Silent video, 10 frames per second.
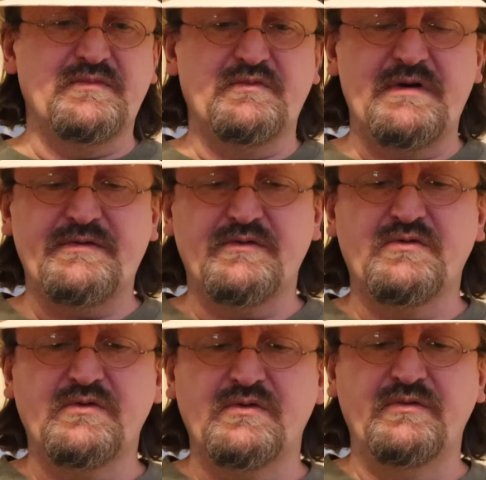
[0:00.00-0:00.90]
rather
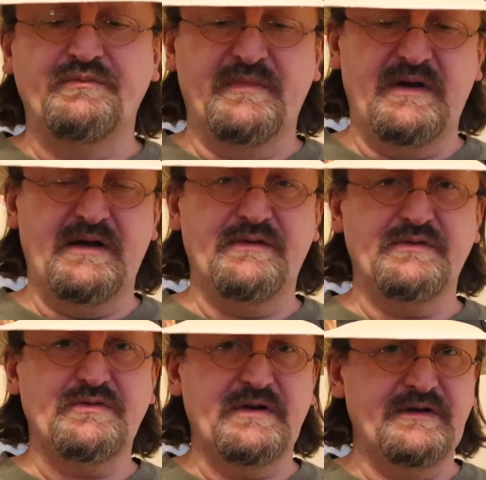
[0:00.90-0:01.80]
cruel, and
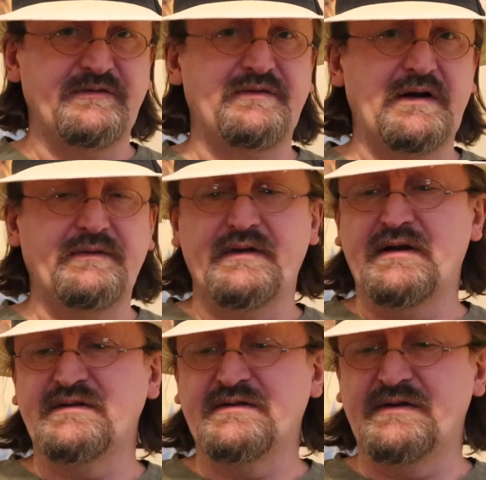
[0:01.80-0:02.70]
they're trying to fight
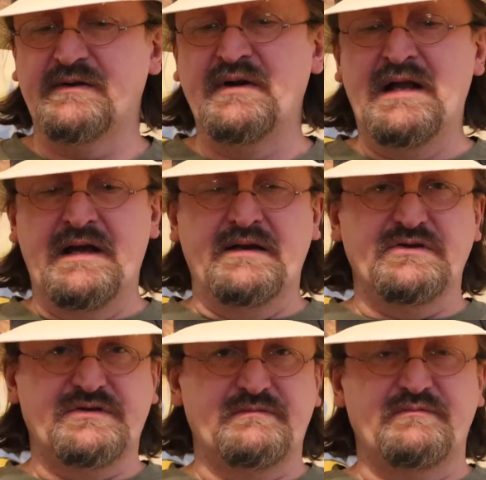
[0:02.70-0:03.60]
that. So
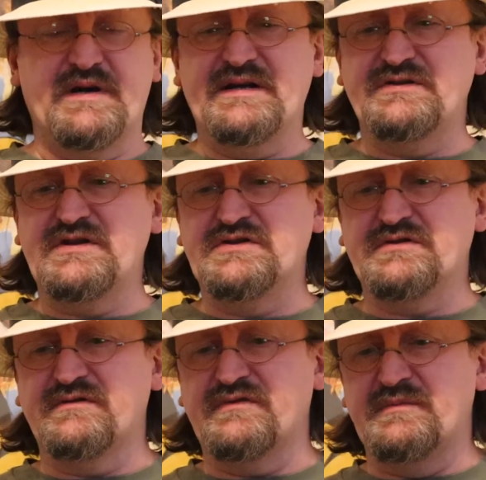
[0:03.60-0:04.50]
buy a
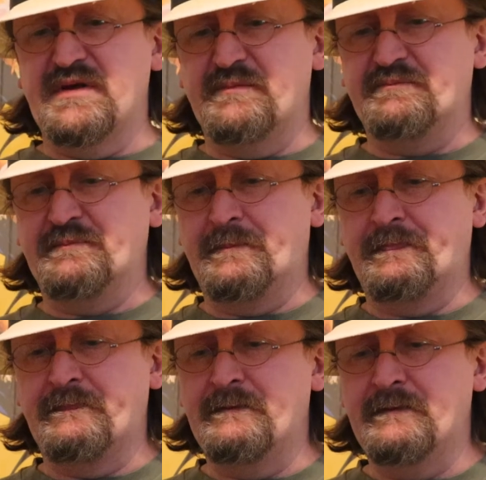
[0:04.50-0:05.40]
t-shirt from them.
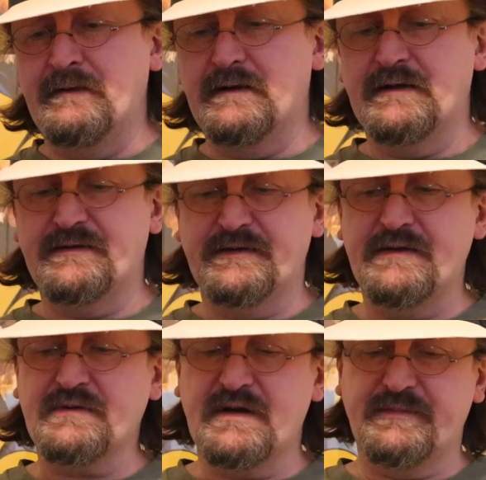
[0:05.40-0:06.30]
Uh,
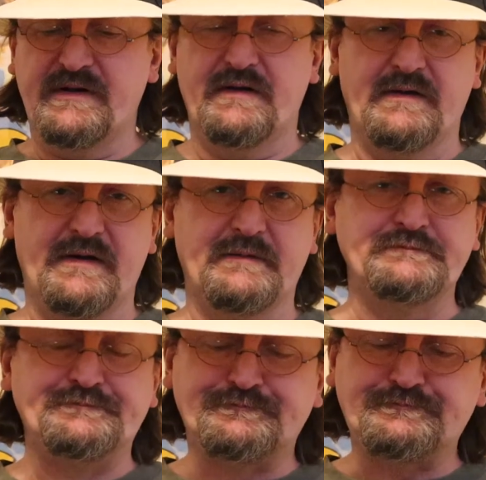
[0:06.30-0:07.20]
another company I like
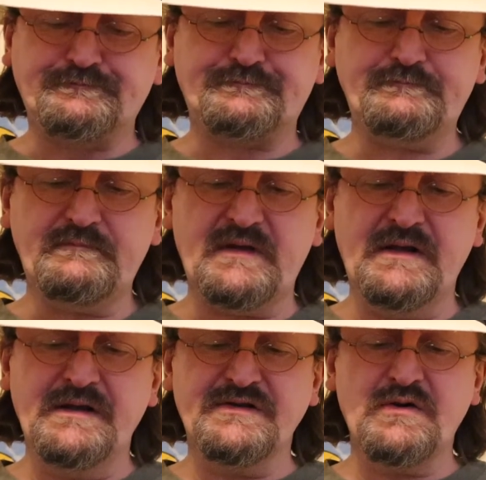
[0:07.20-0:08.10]

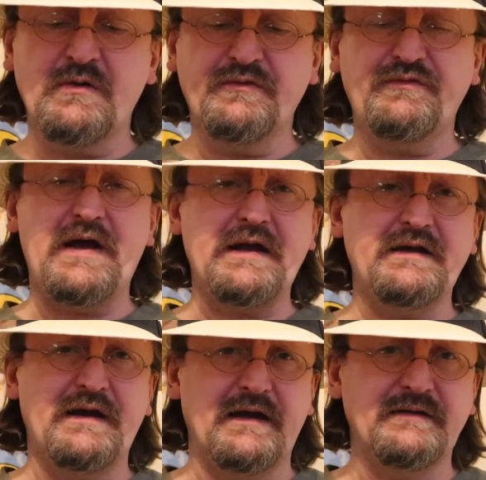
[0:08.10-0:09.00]
is called Fat
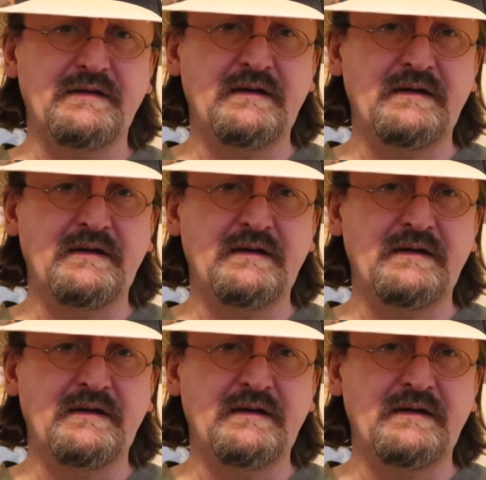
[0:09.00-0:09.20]
Cat.